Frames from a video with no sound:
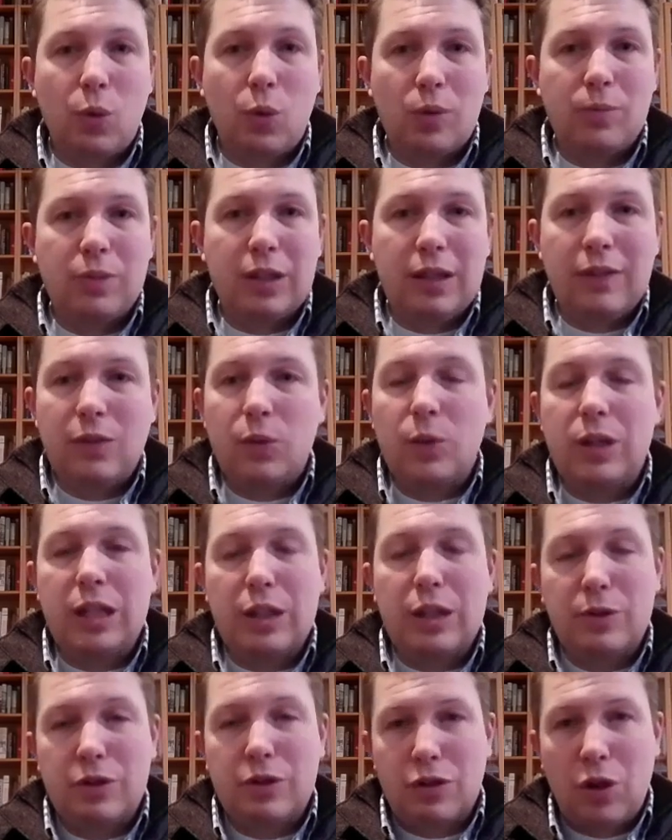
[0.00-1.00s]
forms, even when
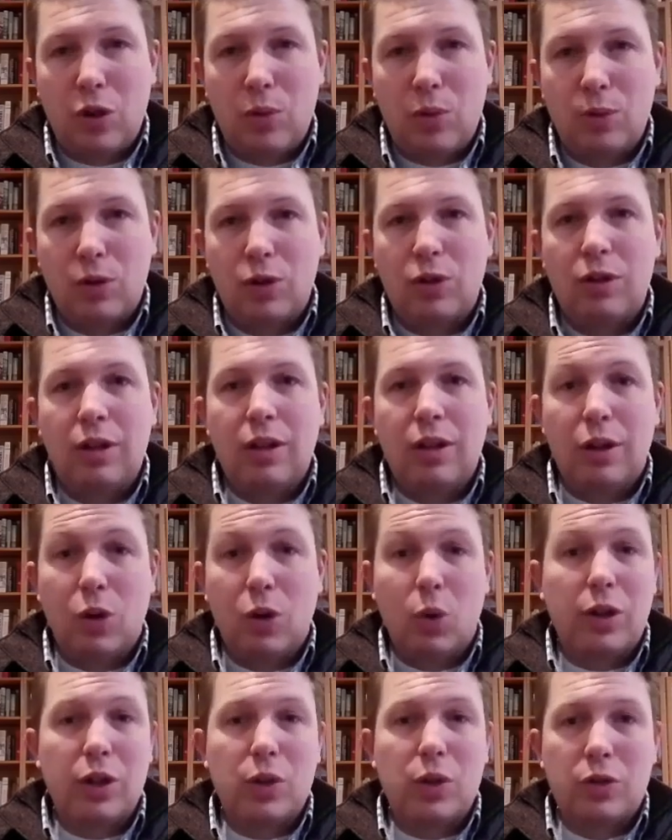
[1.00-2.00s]
he was sober,
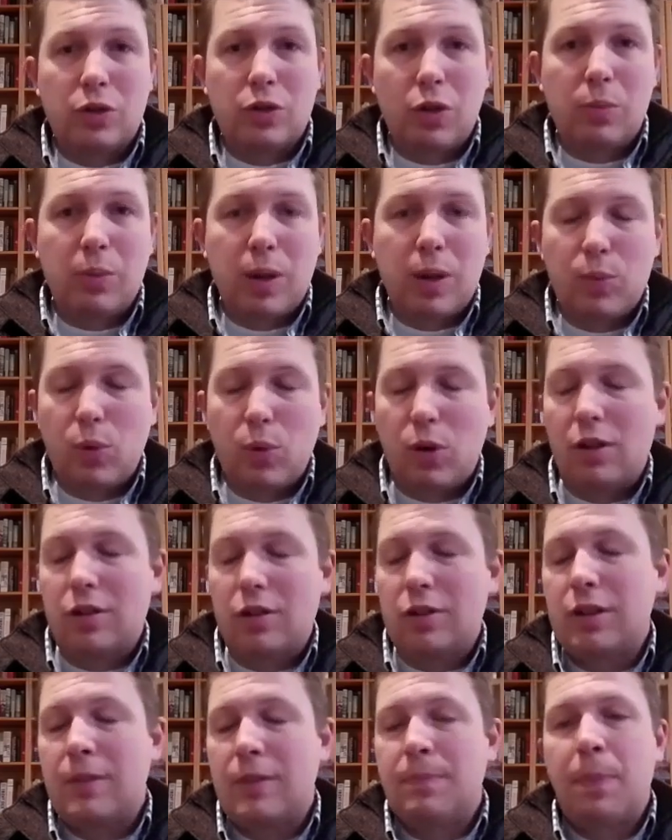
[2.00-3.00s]
according to his own
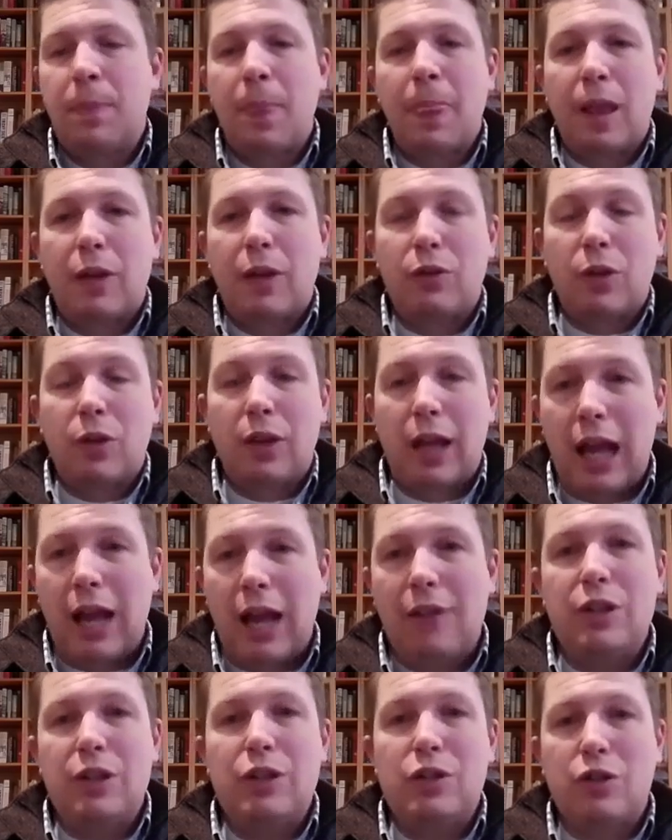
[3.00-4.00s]
memoirs. And so they
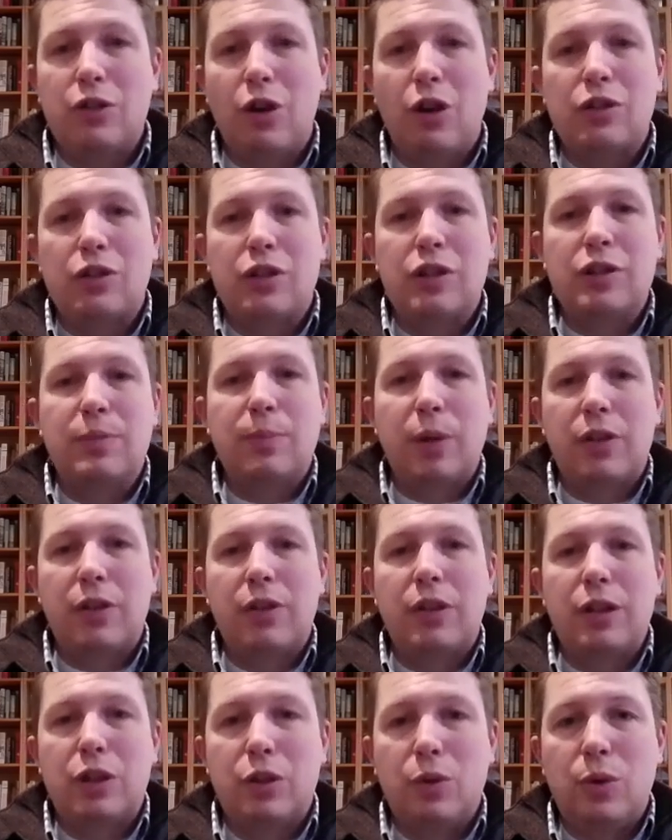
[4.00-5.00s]
have these charges,
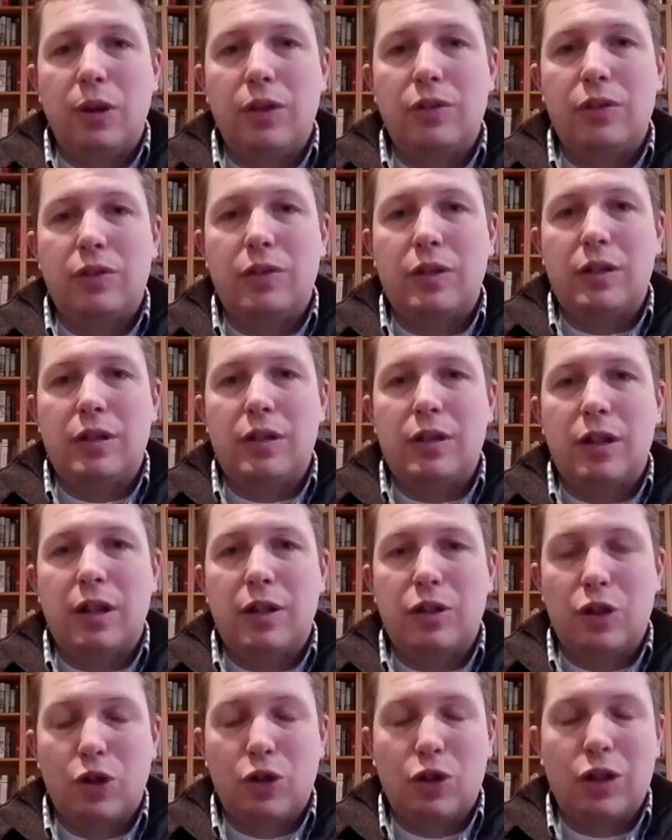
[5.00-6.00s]
but the U.S.
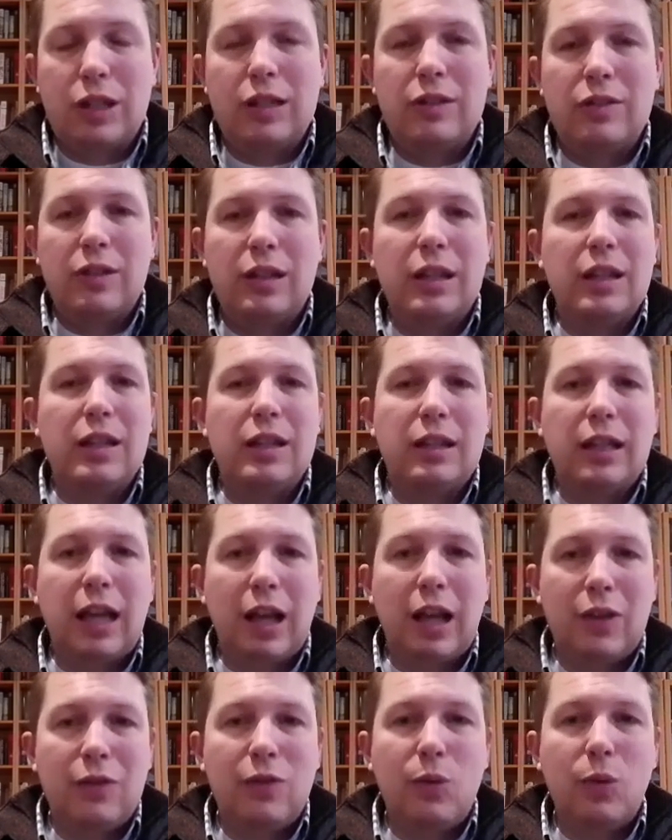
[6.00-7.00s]
attorneys in
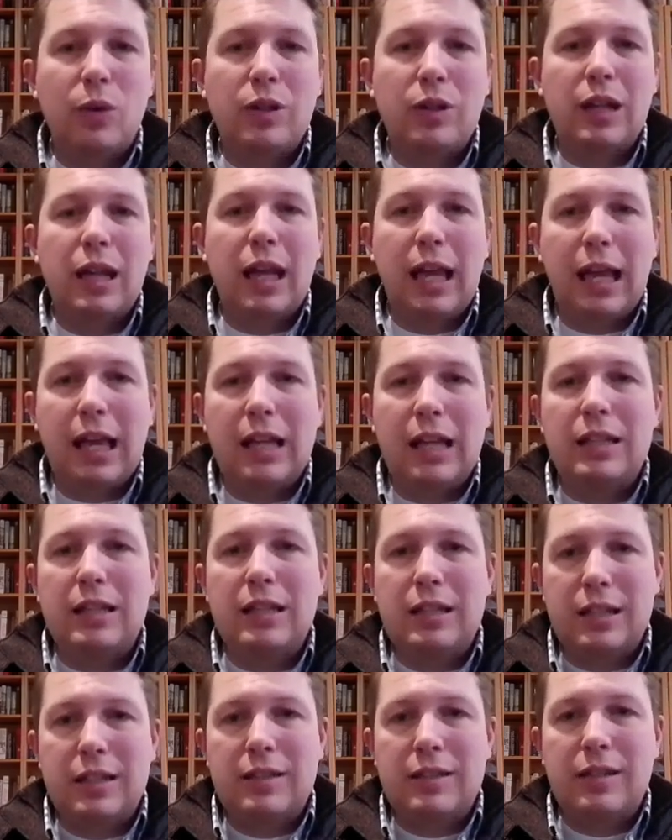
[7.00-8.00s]
California and
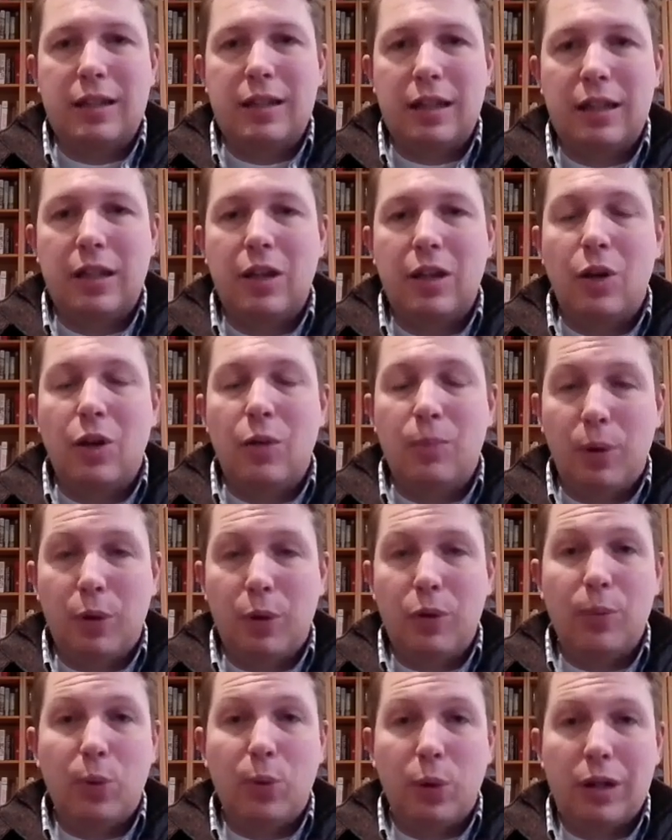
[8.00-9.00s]
in D.C.,
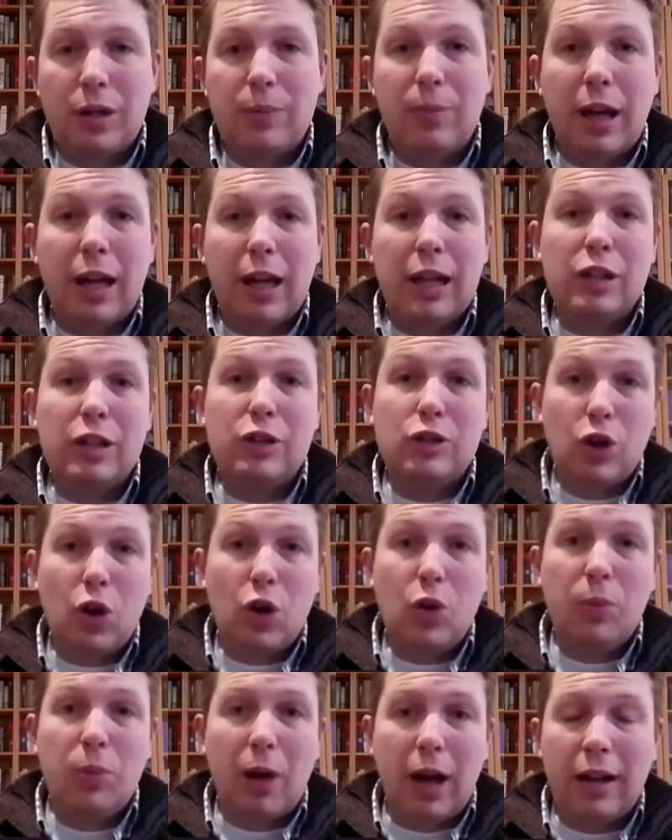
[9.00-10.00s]
both appointed by
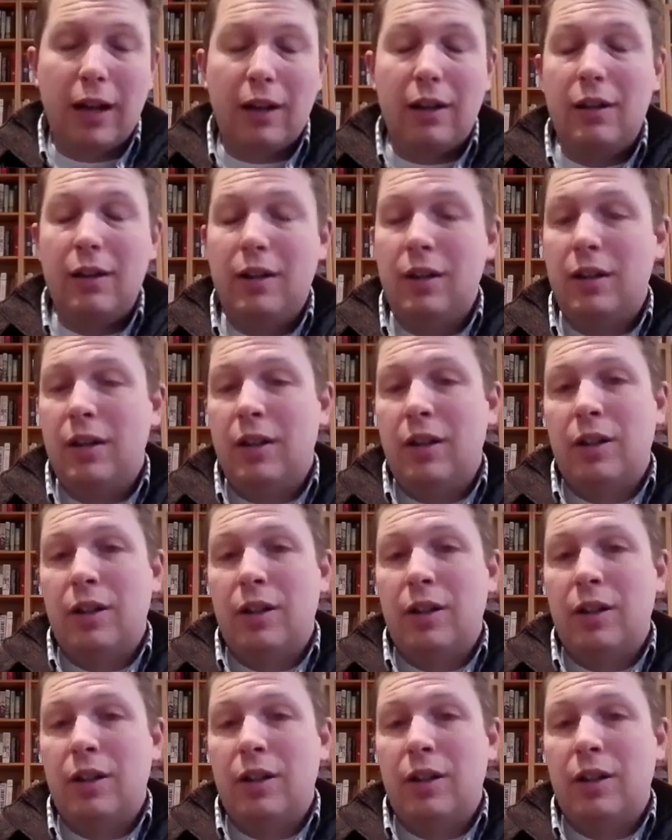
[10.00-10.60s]
Joe Biden,